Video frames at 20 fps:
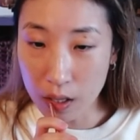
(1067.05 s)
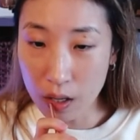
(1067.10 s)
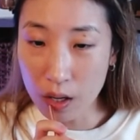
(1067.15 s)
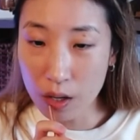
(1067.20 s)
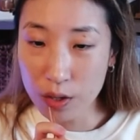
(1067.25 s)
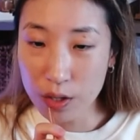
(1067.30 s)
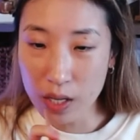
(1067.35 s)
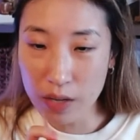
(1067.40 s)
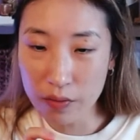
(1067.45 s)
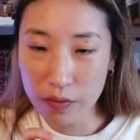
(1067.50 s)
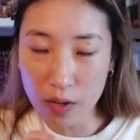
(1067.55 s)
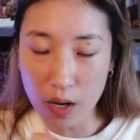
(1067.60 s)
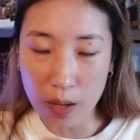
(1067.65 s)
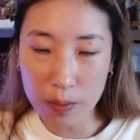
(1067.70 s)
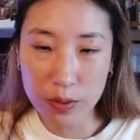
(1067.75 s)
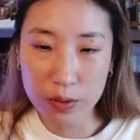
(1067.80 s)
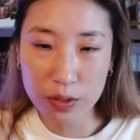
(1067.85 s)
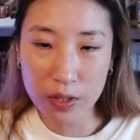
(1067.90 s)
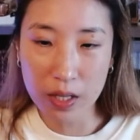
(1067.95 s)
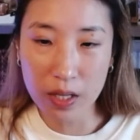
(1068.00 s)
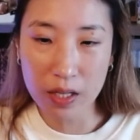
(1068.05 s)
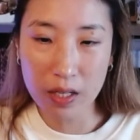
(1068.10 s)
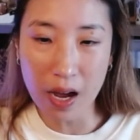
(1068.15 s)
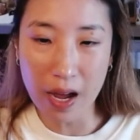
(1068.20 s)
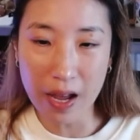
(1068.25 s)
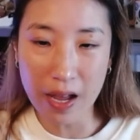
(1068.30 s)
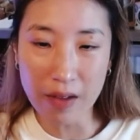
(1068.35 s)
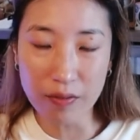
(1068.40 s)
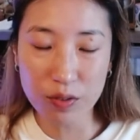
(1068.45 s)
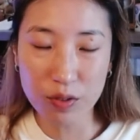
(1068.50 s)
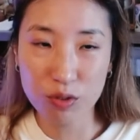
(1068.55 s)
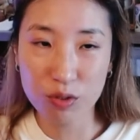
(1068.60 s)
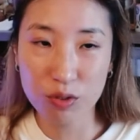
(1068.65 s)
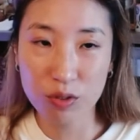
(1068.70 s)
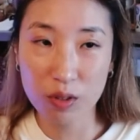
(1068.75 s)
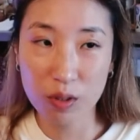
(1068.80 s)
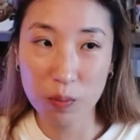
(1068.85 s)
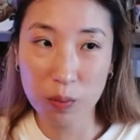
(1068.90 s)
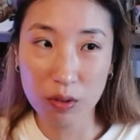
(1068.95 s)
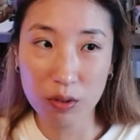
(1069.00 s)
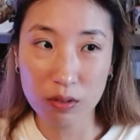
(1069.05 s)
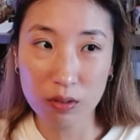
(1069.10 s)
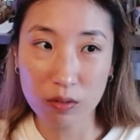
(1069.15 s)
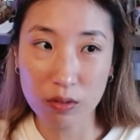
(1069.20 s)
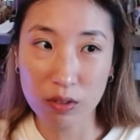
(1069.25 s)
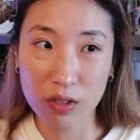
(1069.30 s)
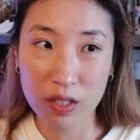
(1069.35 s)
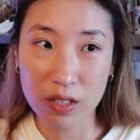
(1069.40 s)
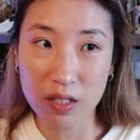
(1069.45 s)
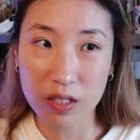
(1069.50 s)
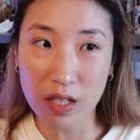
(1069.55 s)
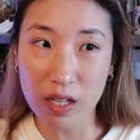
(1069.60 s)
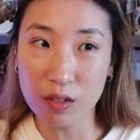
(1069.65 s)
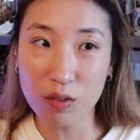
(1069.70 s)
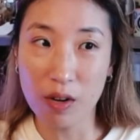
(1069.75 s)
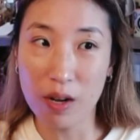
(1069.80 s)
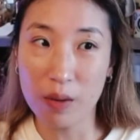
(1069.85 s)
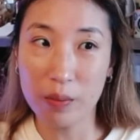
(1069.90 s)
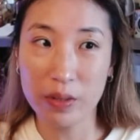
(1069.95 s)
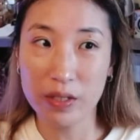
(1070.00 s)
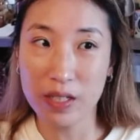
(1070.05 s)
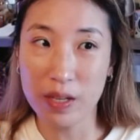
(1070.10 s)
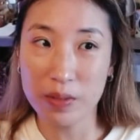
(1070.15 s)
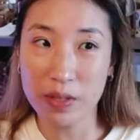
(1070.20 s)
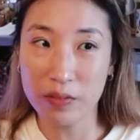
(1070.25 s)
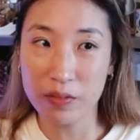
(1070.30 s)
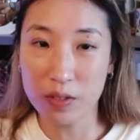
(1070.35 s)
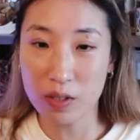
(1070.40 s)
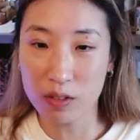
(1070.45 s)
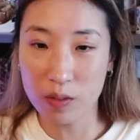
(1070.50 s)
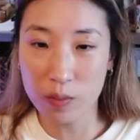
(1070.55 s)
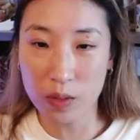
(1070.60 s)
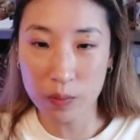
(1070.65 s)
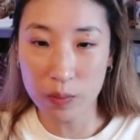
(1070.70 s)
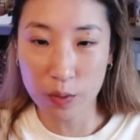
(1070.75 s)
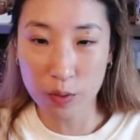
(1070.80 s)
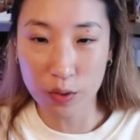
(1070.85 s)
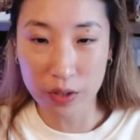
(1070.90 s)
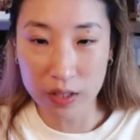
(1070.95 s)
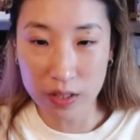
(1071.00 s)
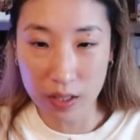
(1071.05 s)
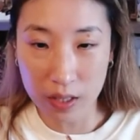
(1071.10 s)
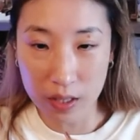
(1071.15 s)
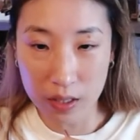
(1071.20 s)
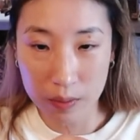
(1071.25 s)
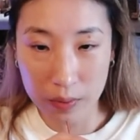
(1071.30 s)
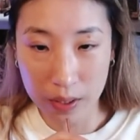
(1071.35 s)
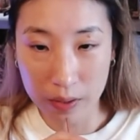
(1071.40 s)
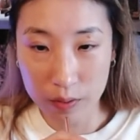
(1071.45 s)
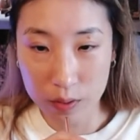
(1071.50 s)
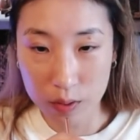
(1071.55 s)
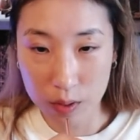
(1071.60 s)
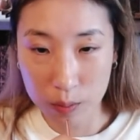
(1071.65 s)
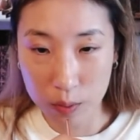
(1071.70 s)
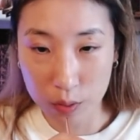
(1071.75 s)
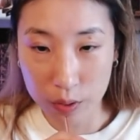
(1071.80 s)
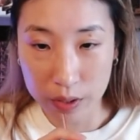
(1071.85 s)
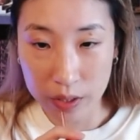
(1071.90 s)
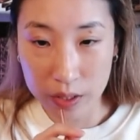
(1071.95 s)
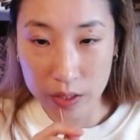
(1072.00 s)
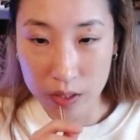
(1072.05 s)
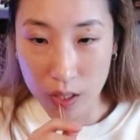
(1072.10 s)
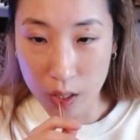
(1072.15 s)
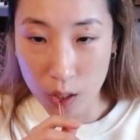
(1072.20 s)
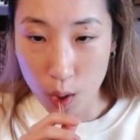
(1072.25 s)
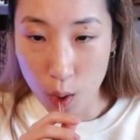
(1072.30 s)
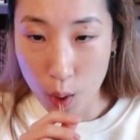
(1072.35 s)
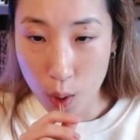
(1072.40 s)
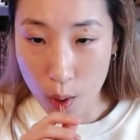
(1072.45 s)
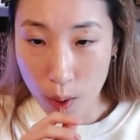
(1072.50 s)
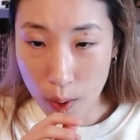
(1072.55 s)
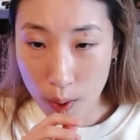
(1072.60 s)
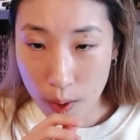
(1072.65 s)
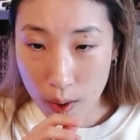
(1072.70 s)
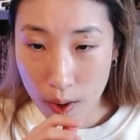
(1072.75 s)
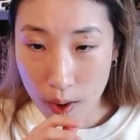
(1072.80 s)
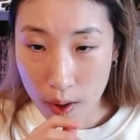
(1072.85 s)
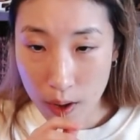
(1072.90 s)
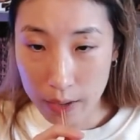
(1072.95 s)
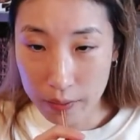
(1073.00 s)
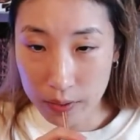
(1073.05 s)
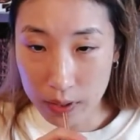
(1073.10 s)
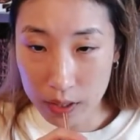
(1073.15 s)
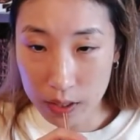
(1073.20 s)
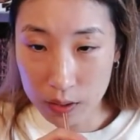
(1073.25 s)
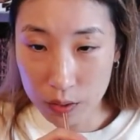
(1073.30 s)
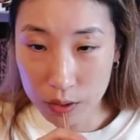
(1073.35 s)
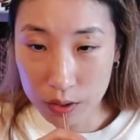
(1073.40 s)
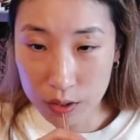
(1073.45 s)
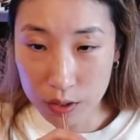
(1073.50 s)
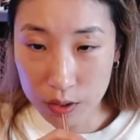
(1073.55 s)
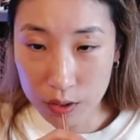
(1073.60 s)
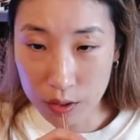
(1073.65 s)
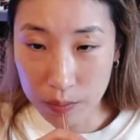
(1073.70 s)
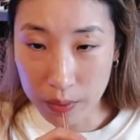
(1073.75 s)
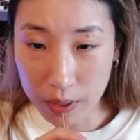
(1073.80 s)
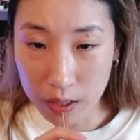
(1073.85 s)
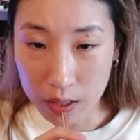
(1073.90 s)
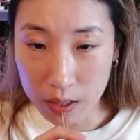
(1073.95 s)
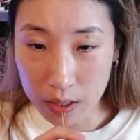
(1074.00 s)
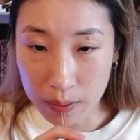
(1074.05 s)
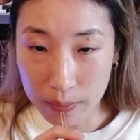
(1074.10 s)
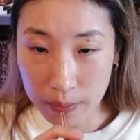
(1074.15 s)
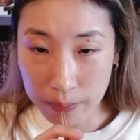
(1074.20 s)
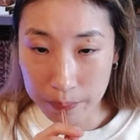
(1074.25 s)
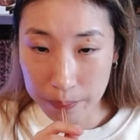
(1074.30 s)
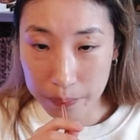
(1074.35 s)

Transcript: Oh, you have combo skin? I have super oily skin. I don't know how many times I've talked about my oily skin, but I have super oily skin. I've got to learn to do makeup.